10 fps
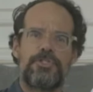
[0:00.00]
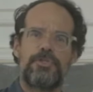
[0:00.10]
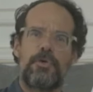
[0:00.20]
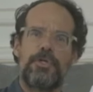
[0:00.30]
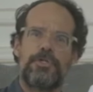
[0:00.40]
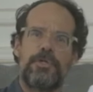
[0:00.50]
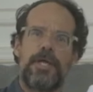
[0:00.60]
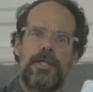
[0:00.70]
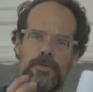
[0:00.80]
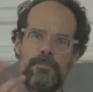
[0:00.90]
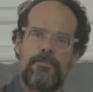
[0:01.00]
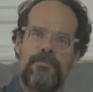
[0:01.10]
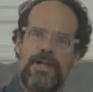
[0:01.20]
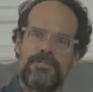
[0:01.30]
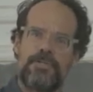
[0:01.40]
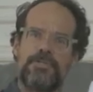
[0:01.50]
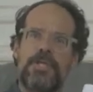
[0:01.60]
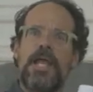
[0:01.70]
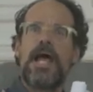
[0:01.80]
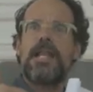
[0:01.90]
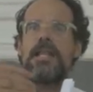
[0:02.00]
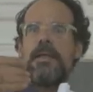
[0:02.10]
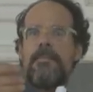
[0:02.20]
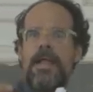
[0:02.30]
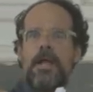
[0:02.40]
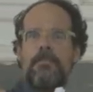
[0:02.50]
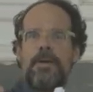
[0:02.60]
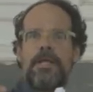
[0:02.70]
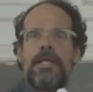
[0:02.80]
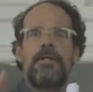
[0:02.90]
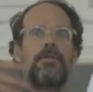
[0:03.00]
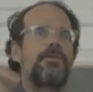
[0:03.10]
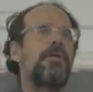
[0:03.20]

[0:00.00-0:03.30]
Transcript: joined together, professionals and they make up a guild.